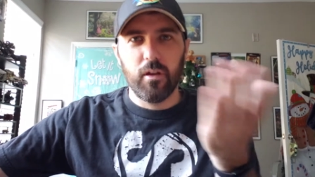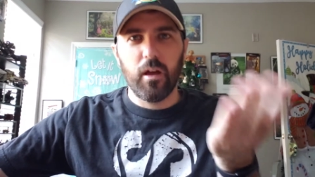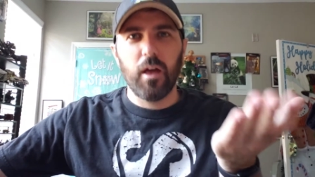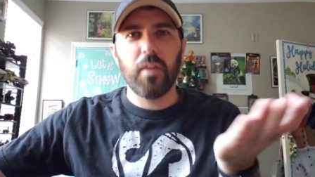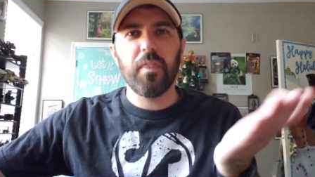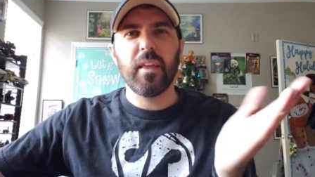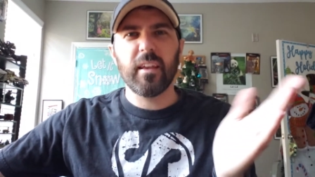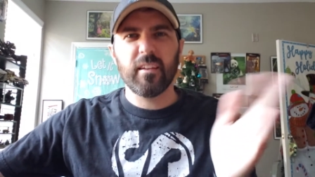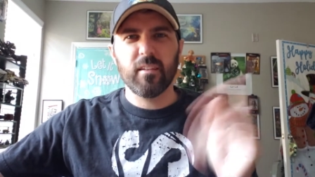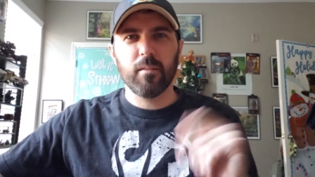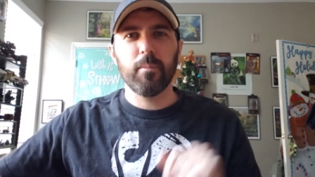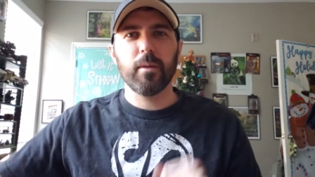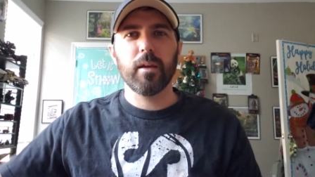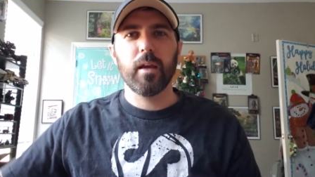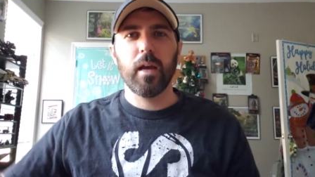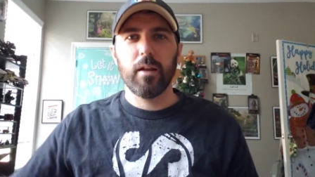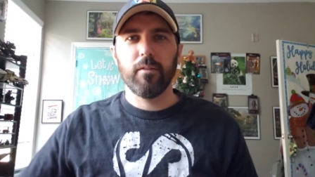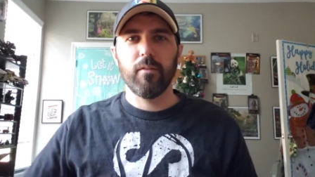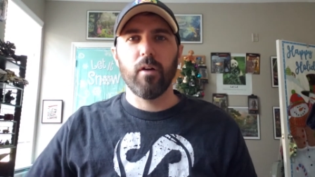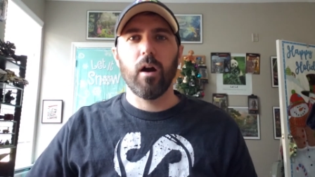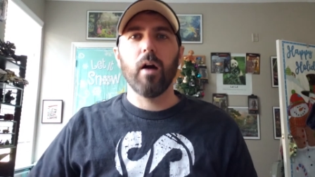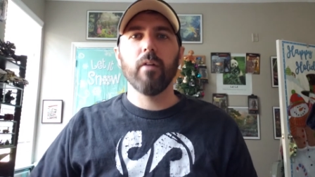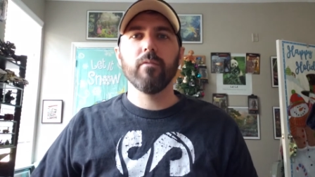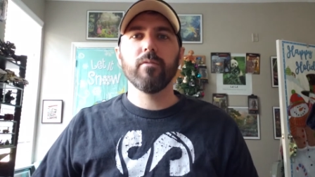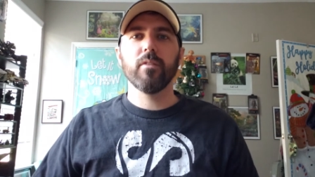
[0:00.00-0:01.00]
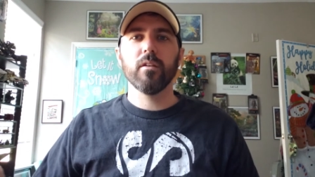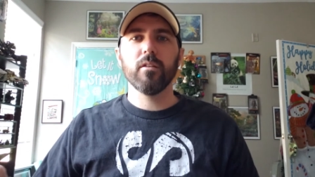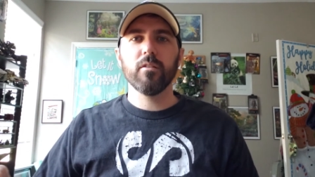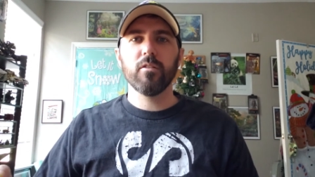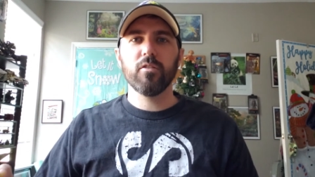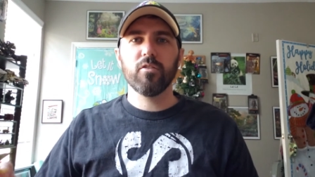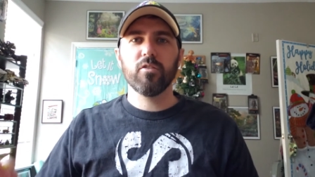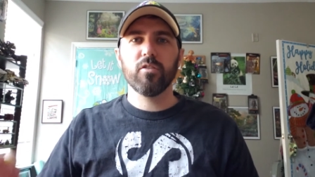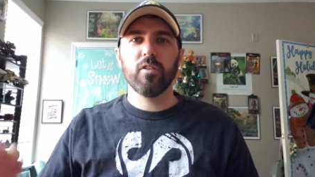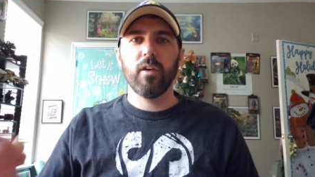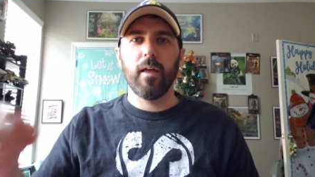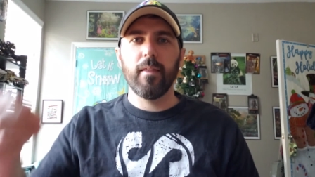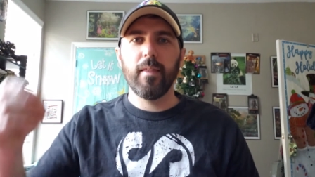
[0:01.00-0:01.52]
I think, something kind of
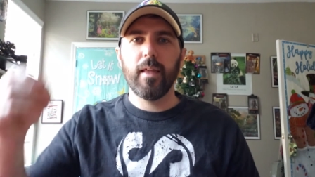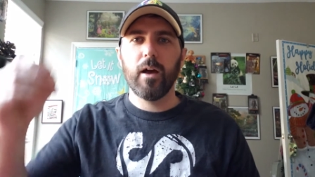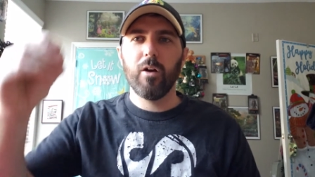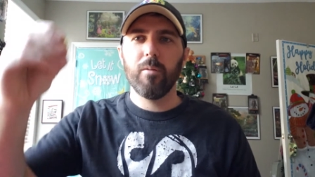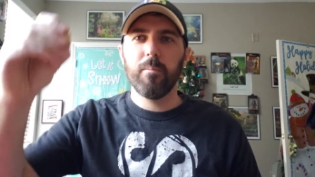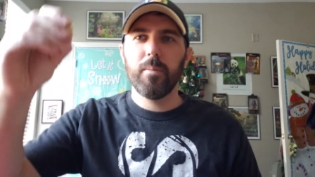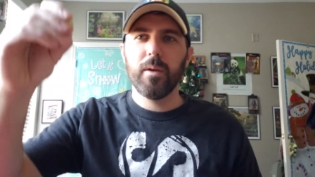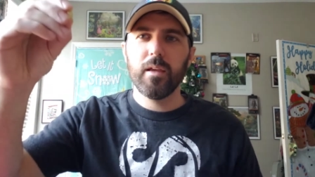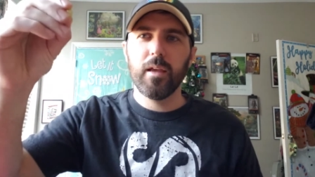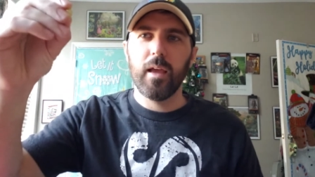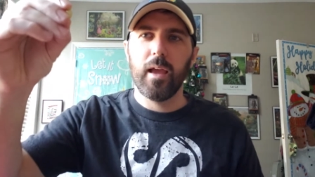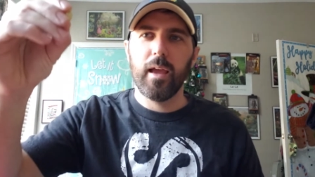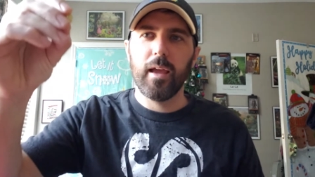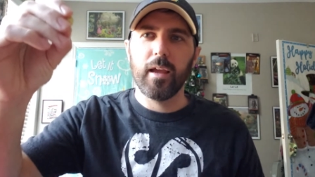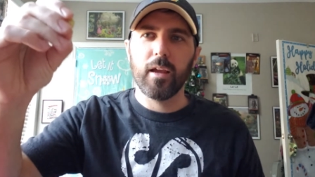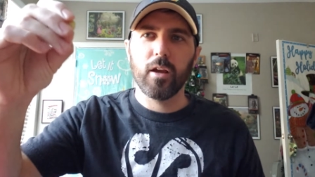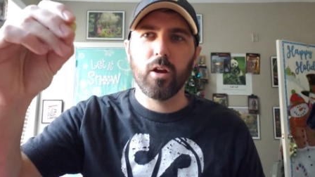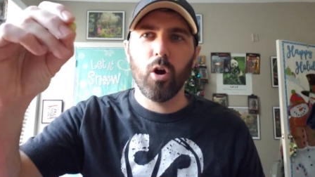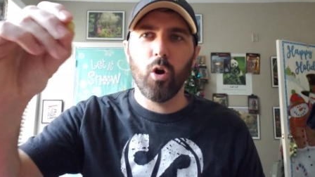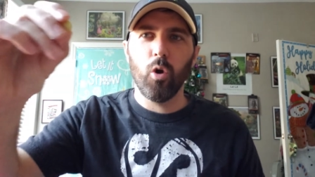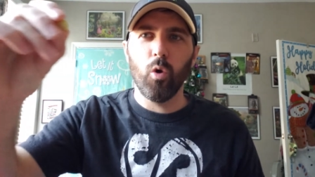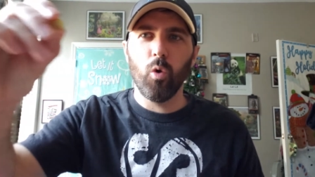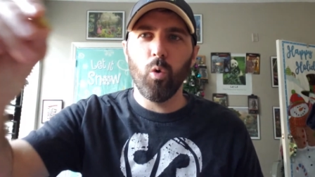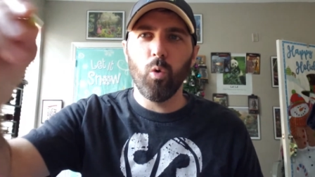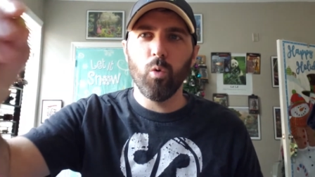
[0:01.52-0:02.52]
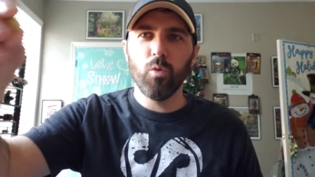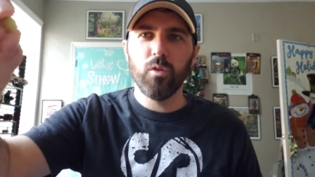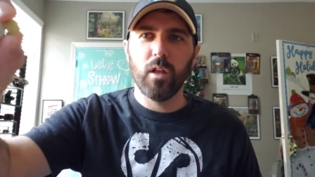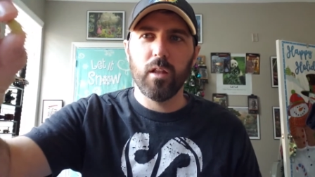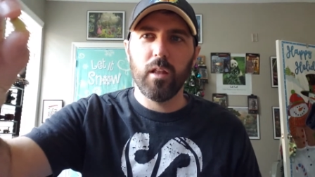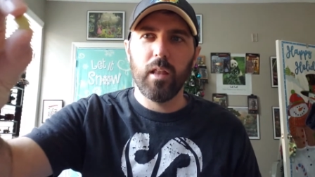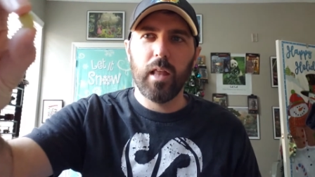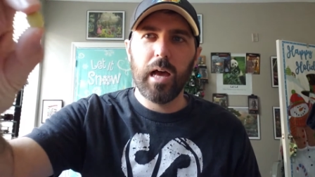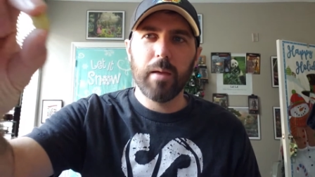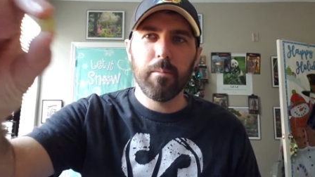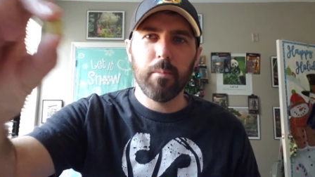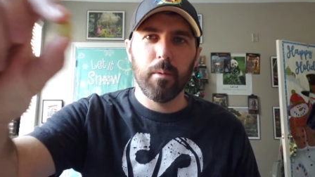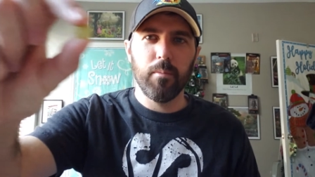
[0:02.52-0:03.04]
obvious, and that would be a cold
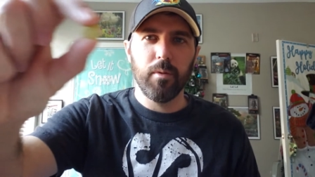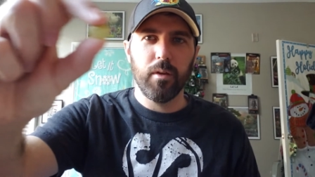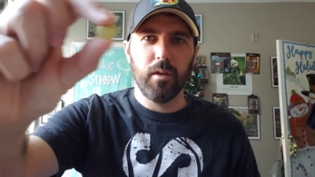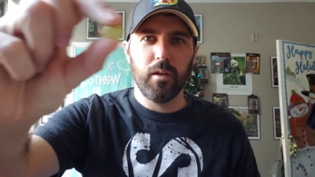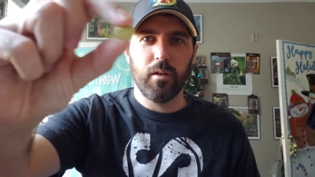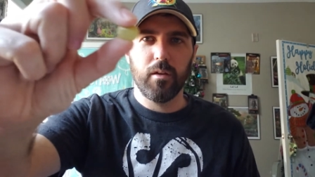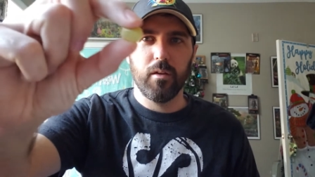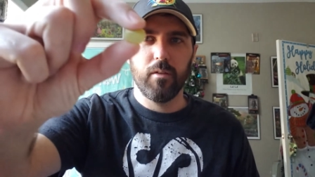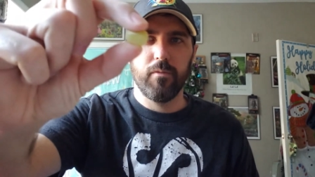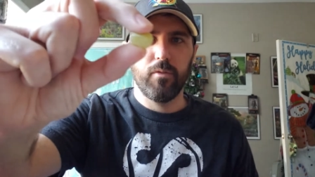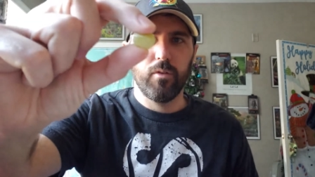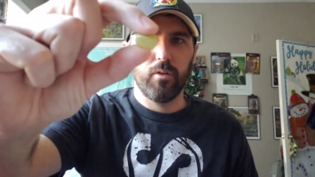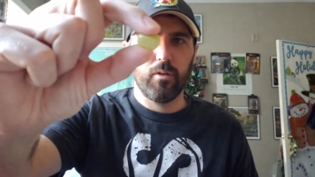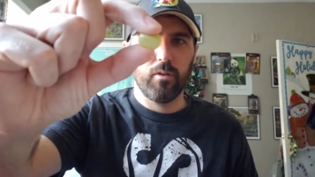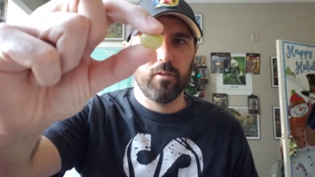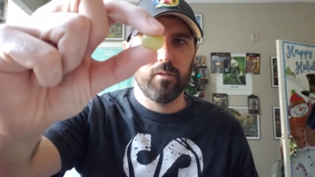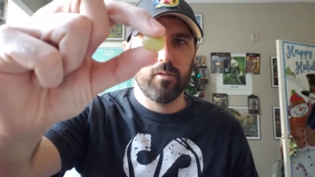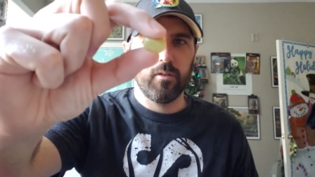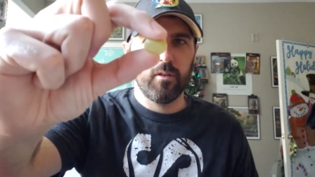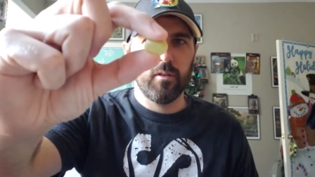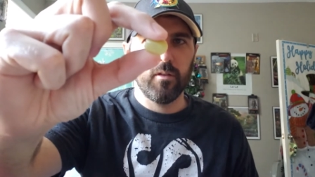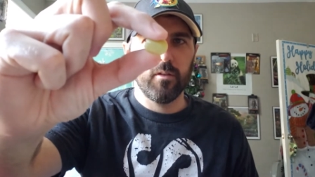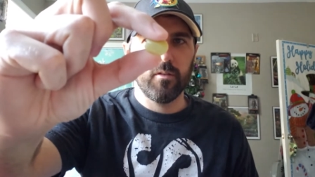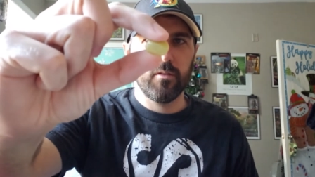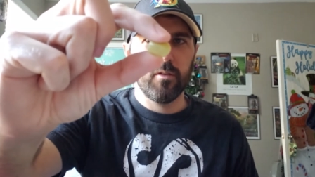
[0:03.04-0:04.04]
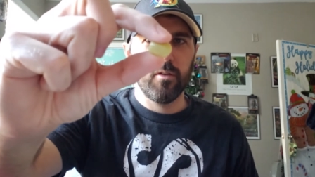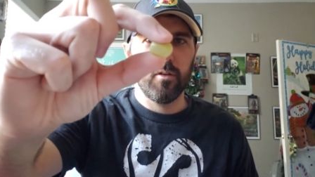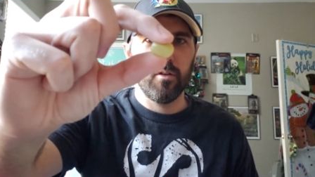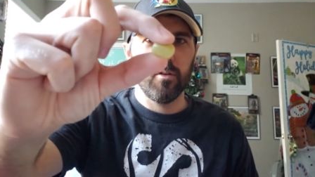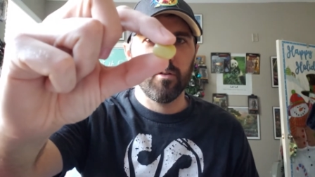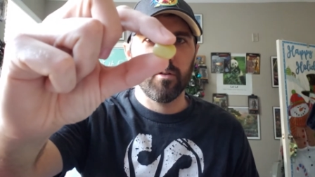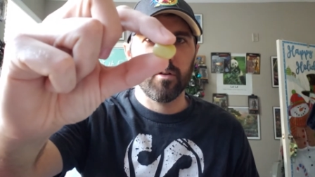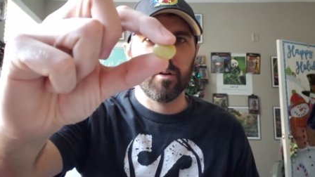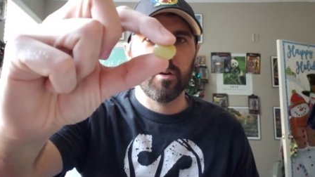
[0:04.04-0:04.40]
lima bean, if you can see this here.